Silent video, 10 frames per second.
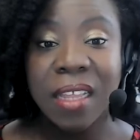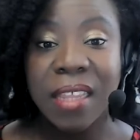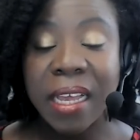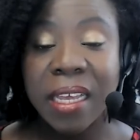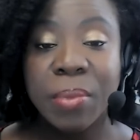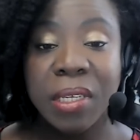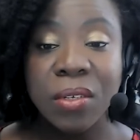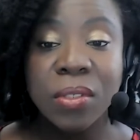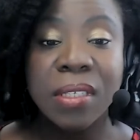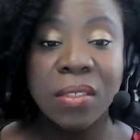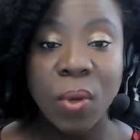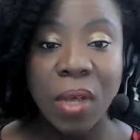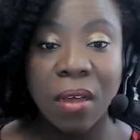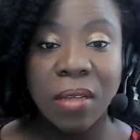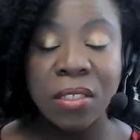that can be used as
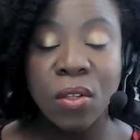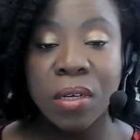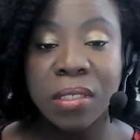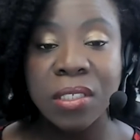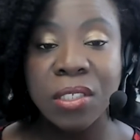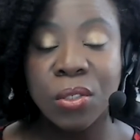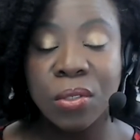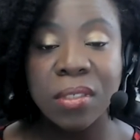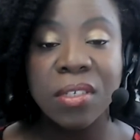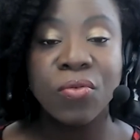well, as long as it's used